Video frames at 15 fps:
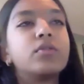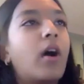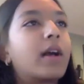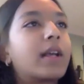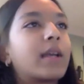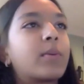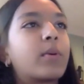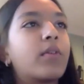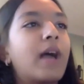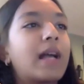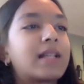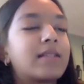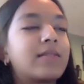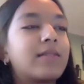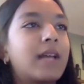do not get
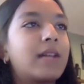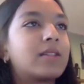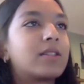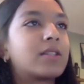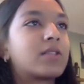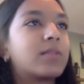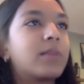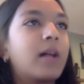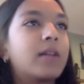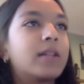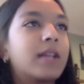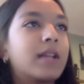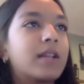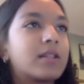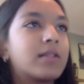proactive answers from
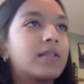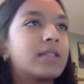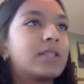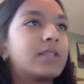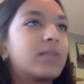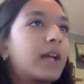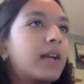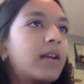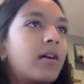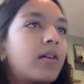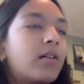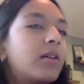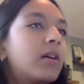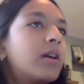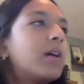healthcare services right
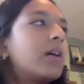now.